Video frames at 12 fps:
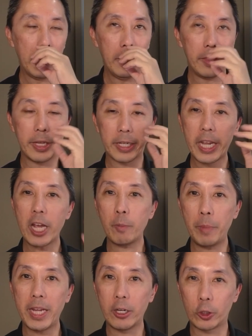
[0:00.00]
account
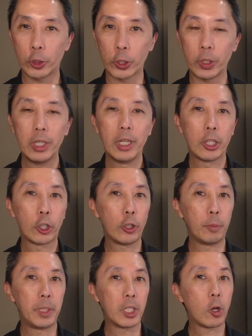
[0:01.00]
manager
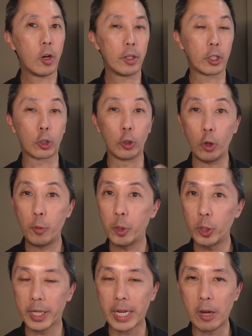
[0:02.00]
could be called a
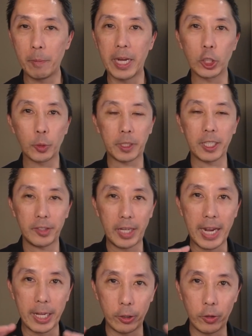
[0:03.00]
global account manager because they
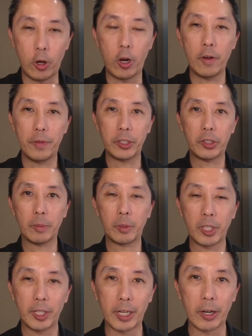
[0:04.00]
handle all the
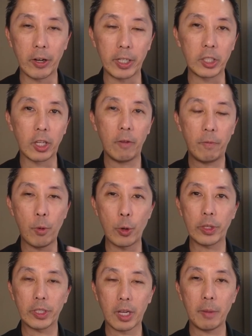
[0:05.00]
subsidiaries for
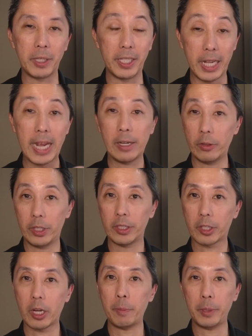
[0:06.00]
this company. They handle this
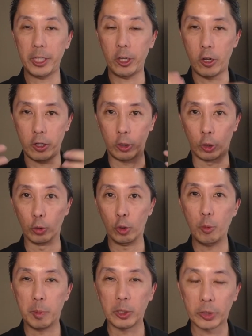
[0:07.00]
company on a
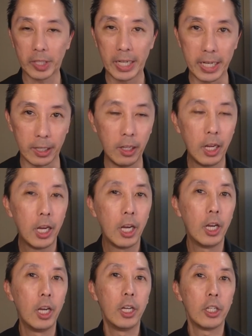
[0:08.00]
global scale.
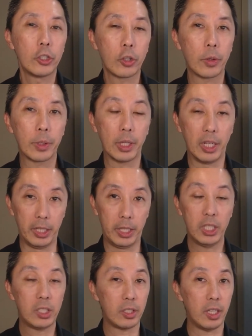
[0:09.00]
So
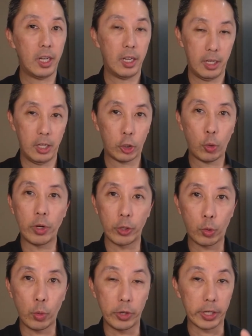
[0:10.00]
this quote unquote